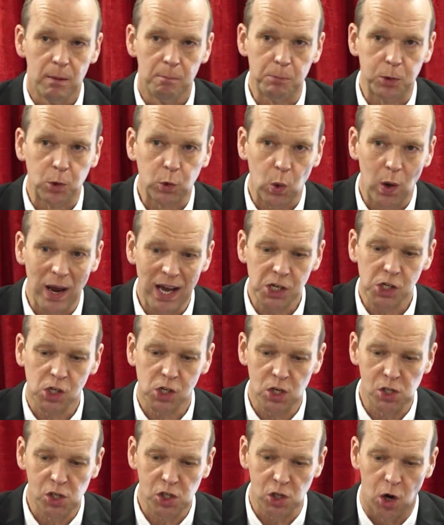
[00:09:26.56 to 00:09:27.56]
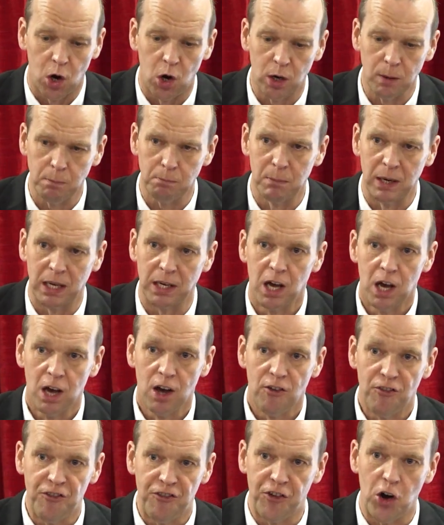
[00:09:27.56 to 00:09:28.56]
precious ointment.
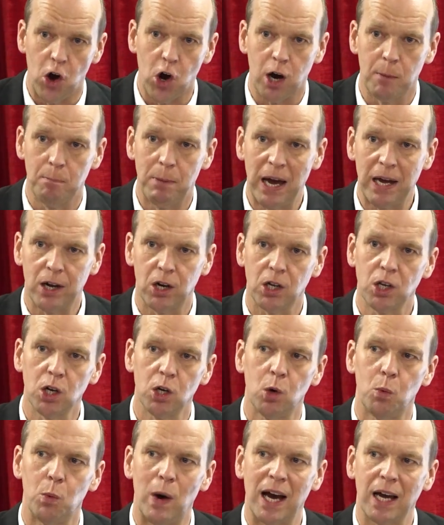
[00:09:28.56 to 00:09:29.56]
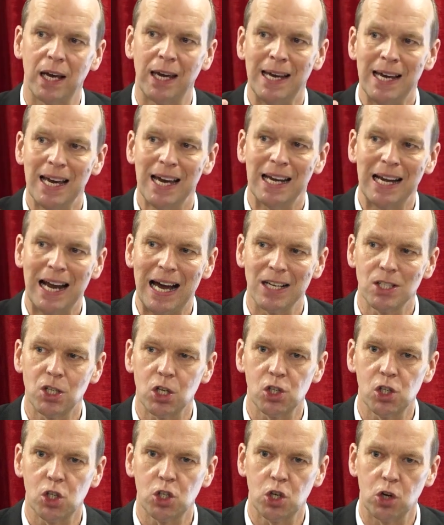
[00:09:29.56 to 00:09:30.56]
Far better. You know why? It has
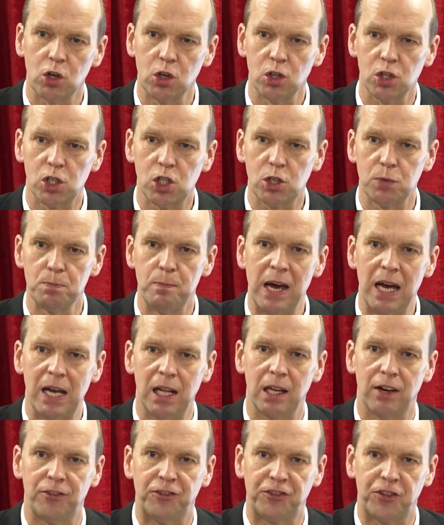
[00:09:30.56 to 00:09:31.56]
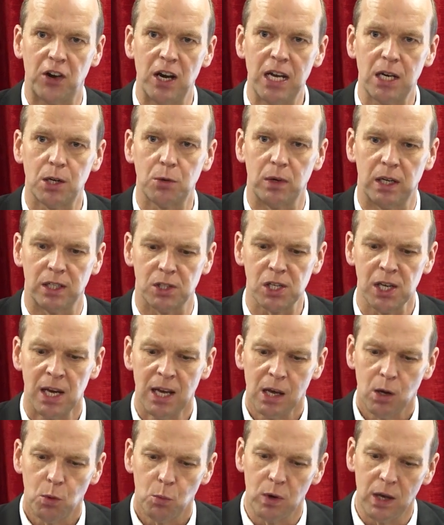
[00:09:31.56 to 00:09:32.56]
a certain smell, a fragrance.
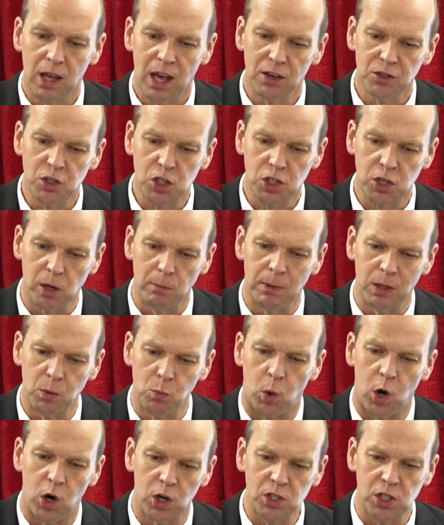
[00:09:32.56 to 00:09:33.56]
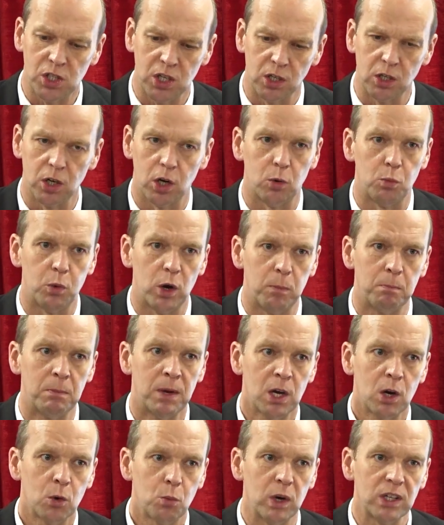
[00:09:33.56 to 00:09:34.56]
If someone walks into a room
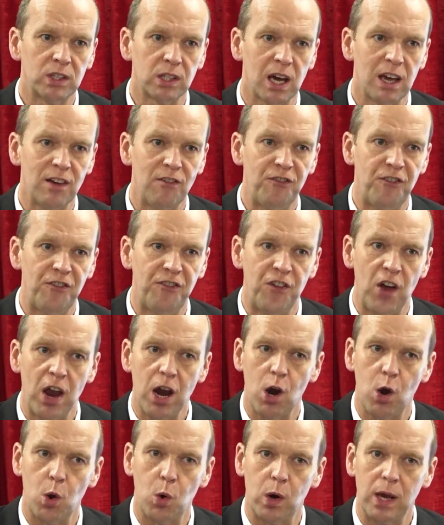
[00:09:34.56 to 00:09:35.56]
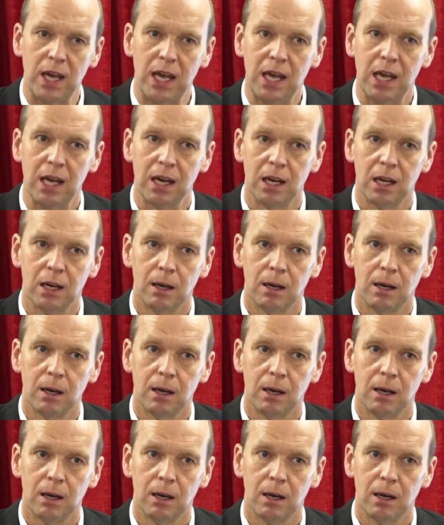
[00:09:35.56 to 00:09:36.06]
with a very